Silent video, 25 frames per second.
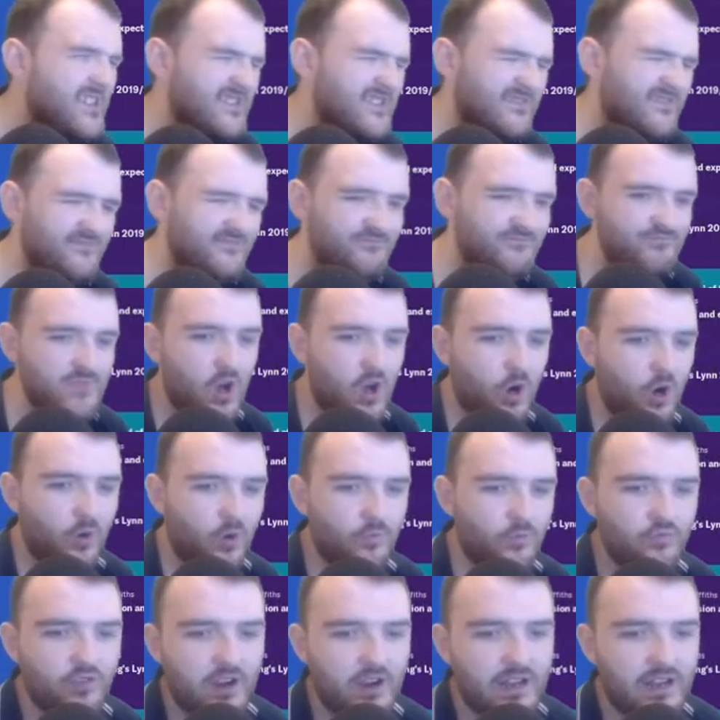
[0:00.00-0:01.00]
Not
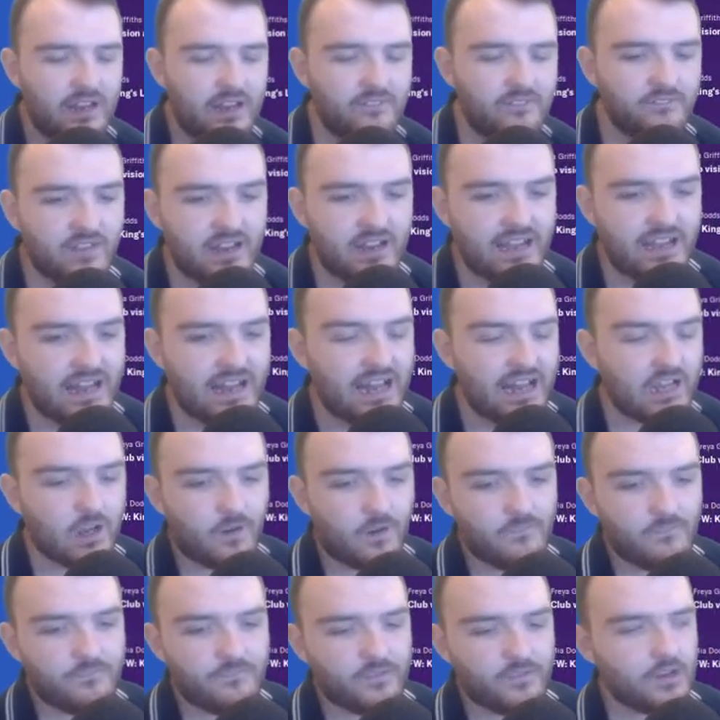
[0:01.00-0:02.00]
really feeling that
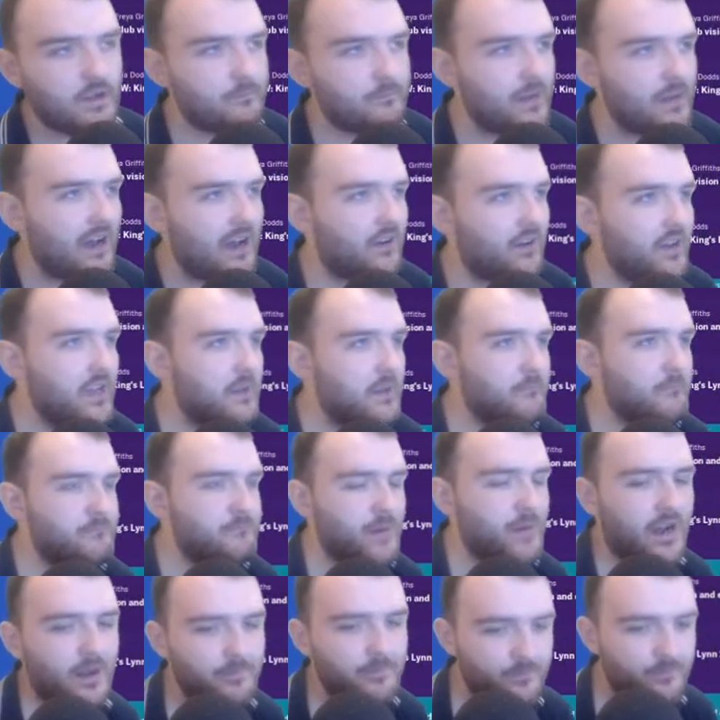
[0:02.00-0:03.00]
confident about it,
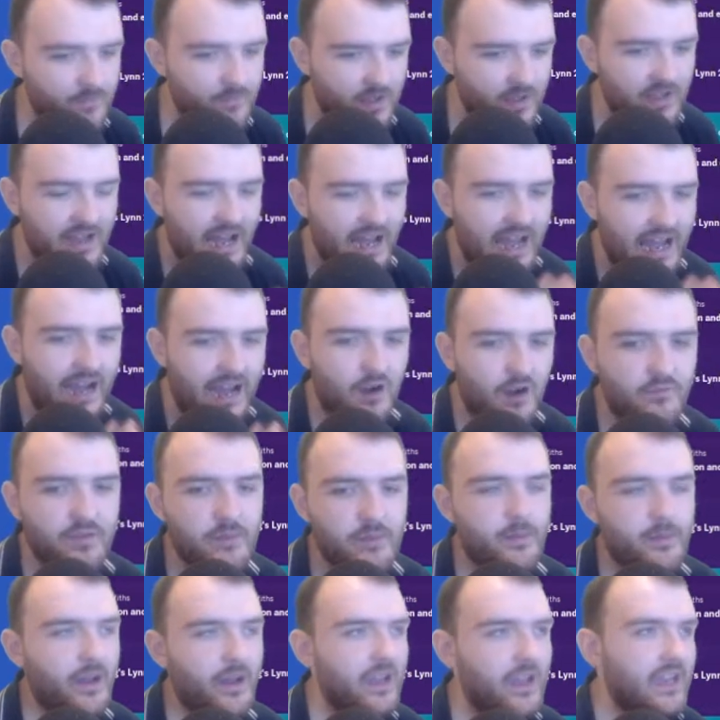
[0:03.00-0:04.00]
but
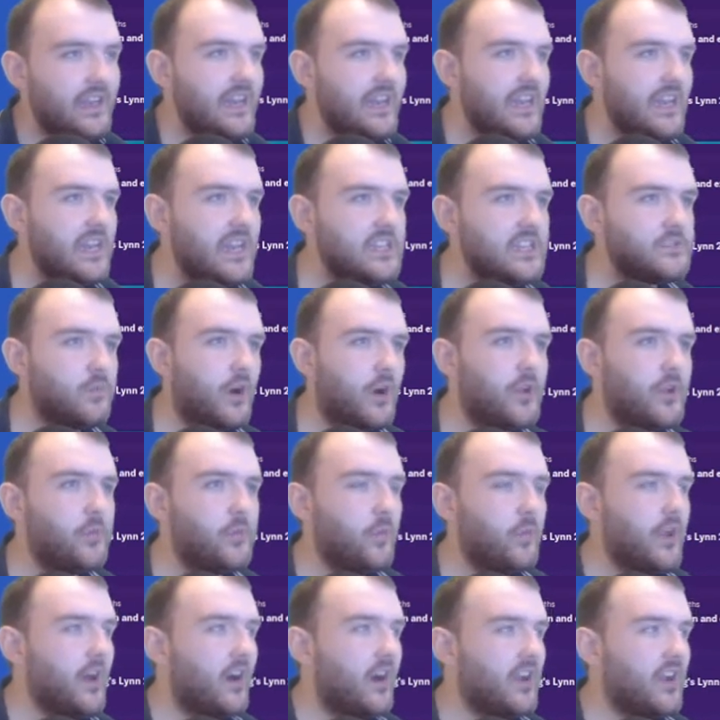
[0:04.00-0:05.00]
Alfie Payne is one
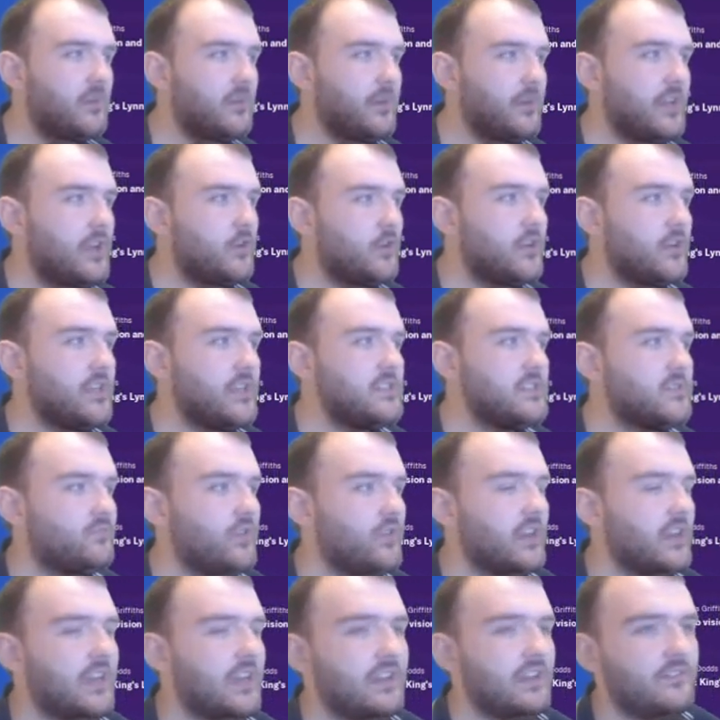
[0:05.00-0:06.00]
we are going to be looking to
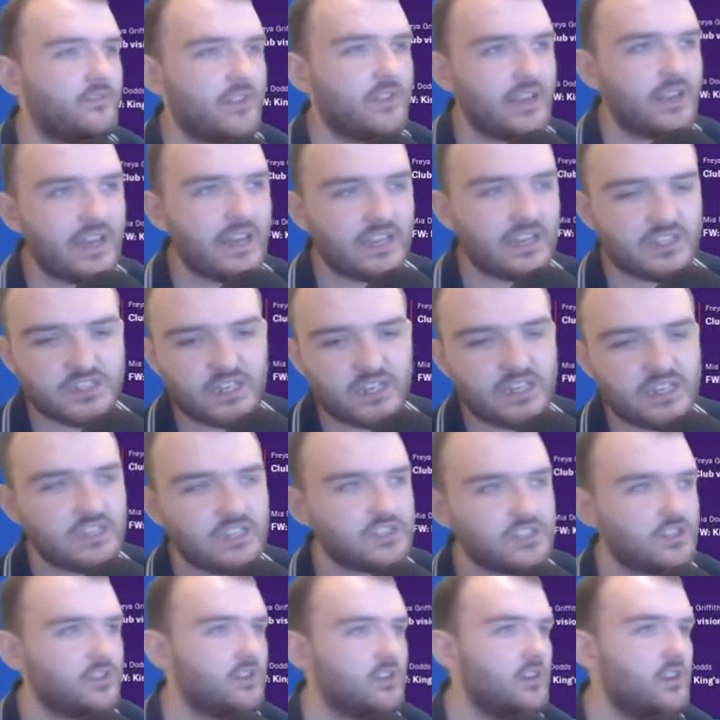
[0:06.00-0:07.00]
bring in for next
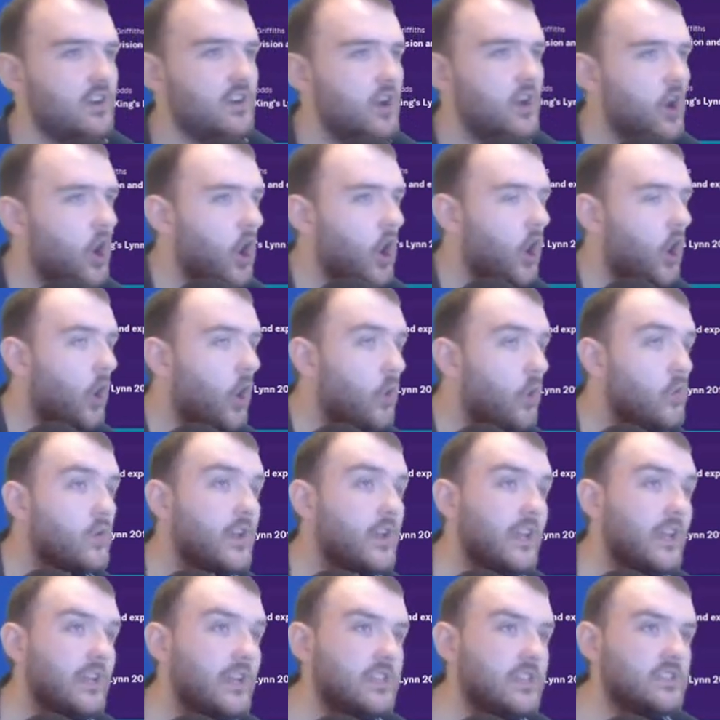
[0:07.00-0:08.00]
season.
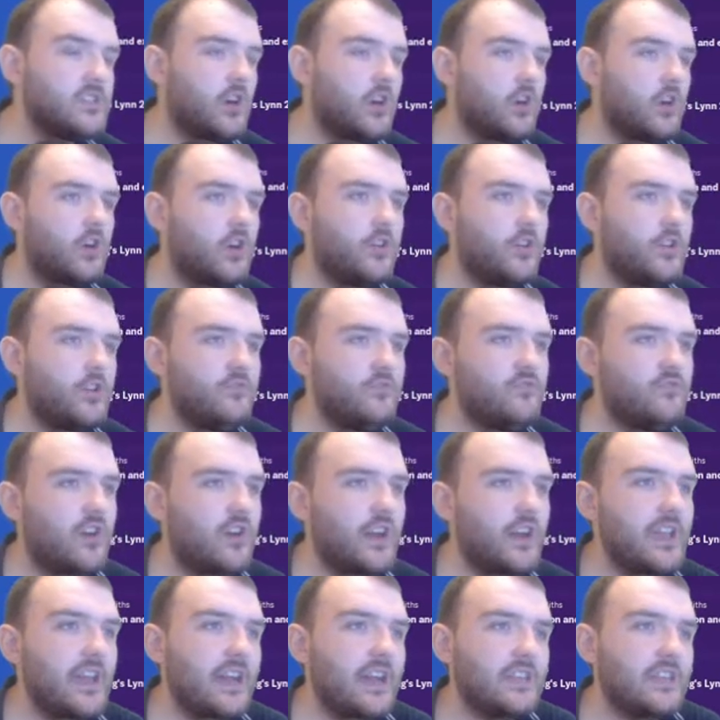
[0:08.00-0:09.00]
Hawkins on the
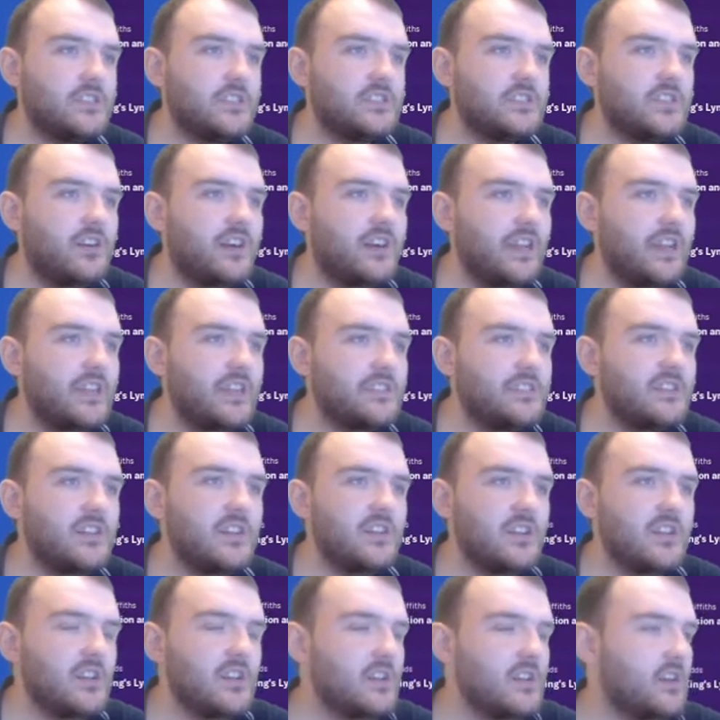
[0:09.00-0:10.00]
right hand side.
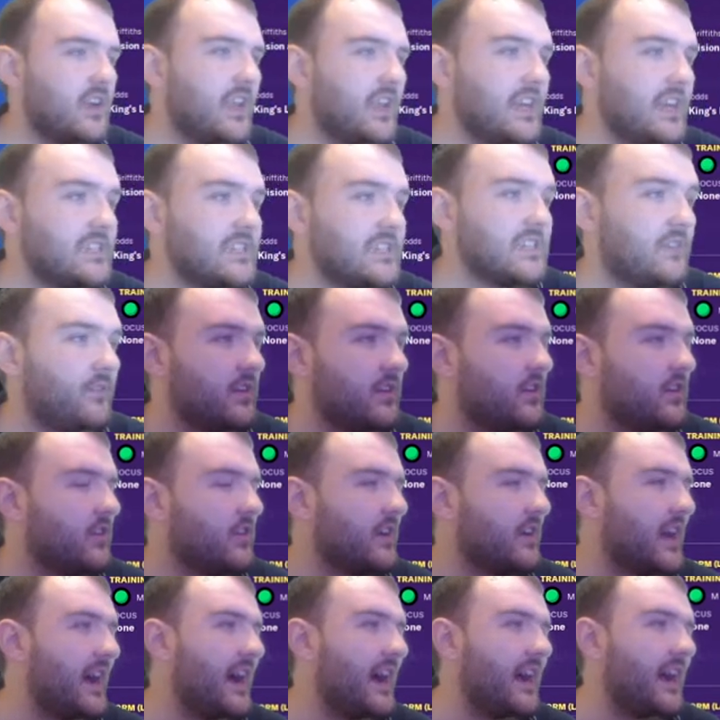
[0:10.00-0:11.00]
Let's a
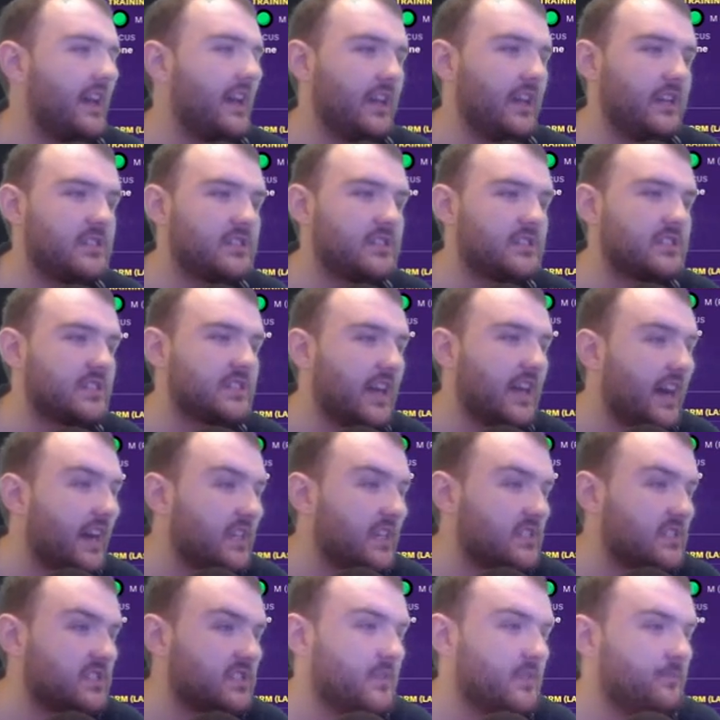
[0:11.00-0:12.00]
look at his
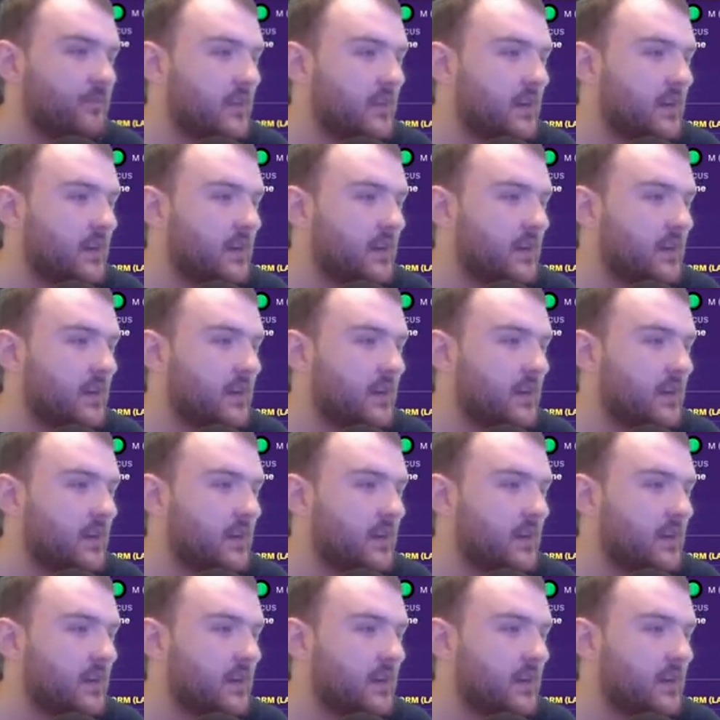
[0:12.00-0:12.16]
stats.